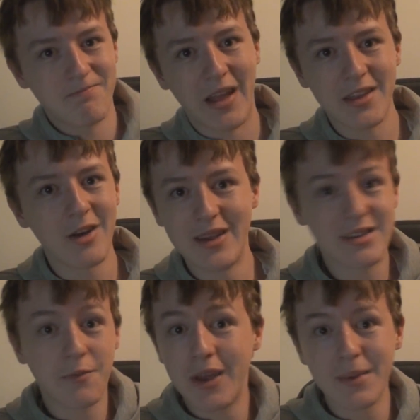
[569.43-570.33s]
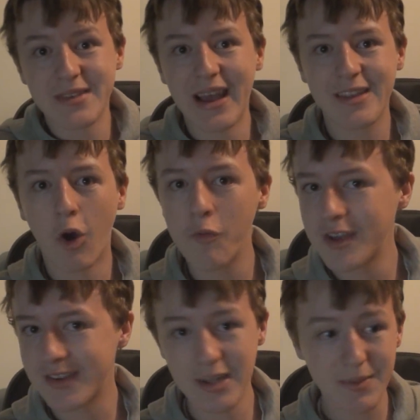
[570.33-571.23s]
I don't know, he's a famous actor
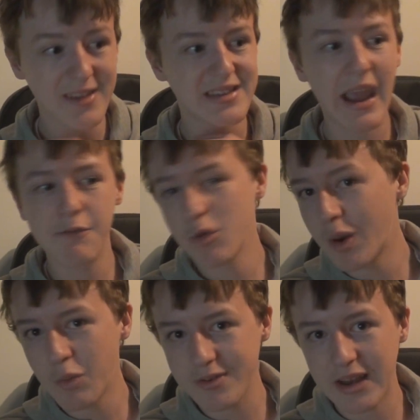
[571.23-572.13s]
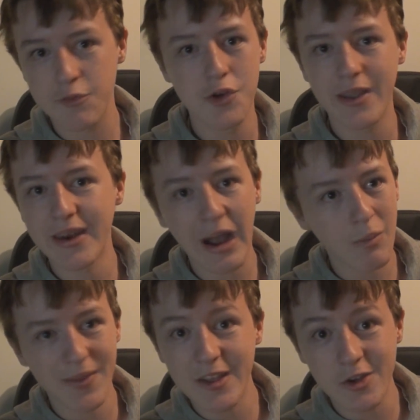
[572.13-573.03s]
obviously, because everyone was like freaking
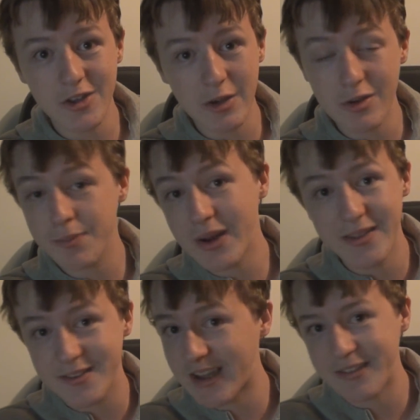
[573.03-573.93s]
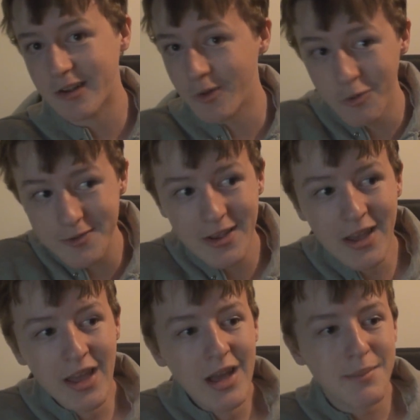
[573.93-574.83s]
out when they heard he was playing Santa
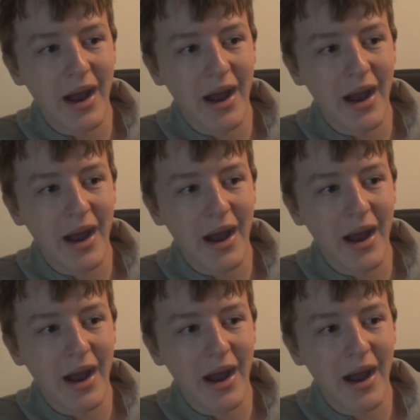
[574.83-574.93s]
Claus,